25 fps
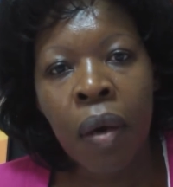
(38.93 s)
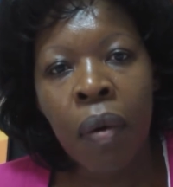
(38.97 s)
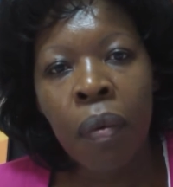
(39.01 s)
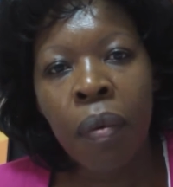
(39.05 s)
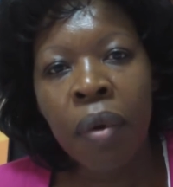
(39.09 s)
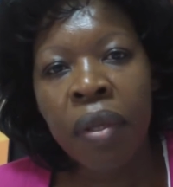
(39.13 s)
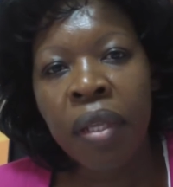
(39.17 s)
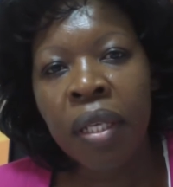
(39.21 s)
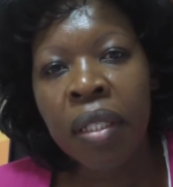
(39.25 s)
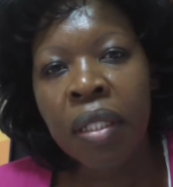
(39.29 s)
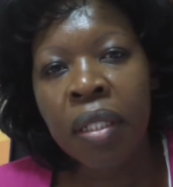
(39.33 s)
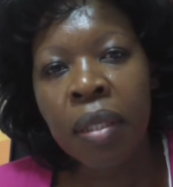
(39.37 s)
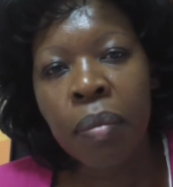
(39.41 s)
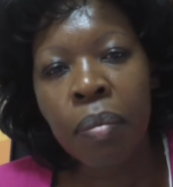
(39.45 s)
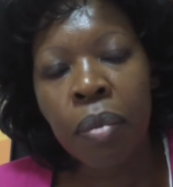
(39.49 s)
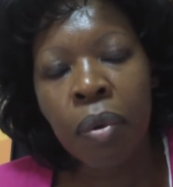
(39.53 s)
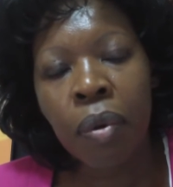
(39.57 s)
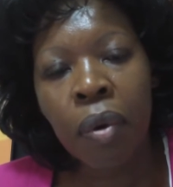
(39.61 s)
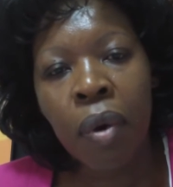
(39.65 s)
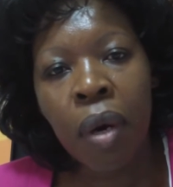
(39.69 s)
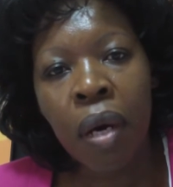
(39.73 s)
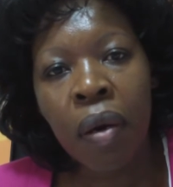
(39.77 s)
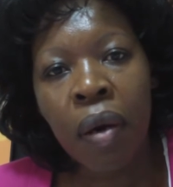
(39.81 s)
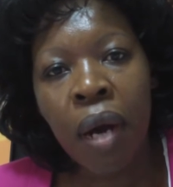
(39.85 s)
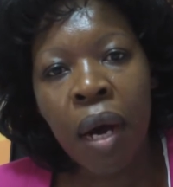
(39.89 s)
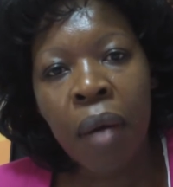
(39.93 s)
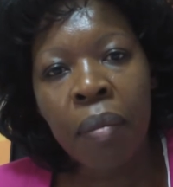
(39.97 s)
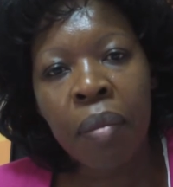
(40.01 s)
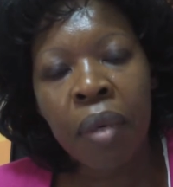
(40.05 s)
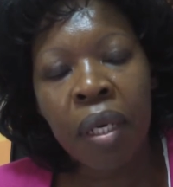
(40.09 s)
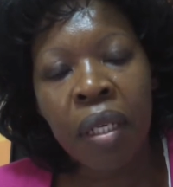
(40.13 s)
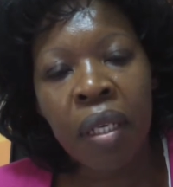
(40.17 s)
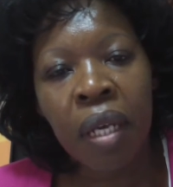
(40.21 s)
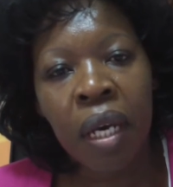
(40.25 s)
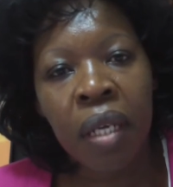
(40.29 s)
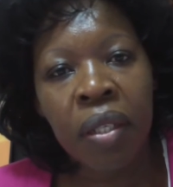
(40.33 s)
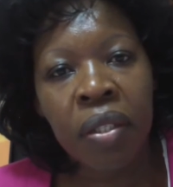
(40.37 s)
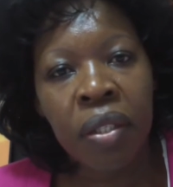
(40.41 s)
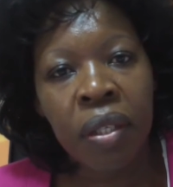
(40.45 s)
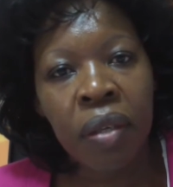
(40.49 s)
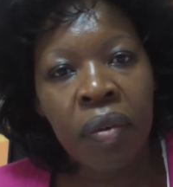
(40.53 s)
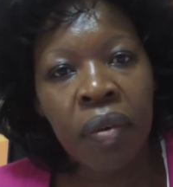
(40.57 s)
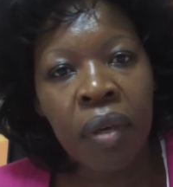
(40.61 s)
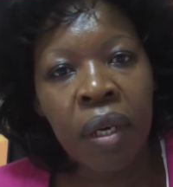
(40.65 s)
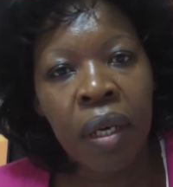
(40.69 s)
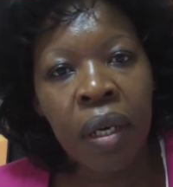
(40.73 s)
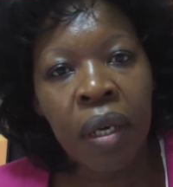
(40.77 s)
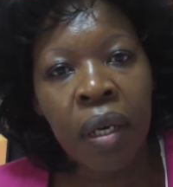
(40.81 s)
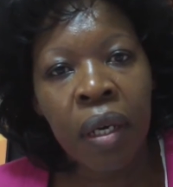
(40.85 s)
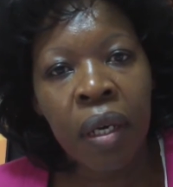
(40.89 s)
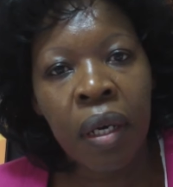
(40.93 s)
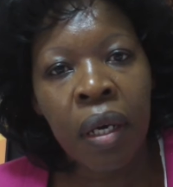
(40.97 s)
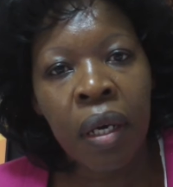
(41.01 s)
Whether it's the Boko Haram in Nigeria,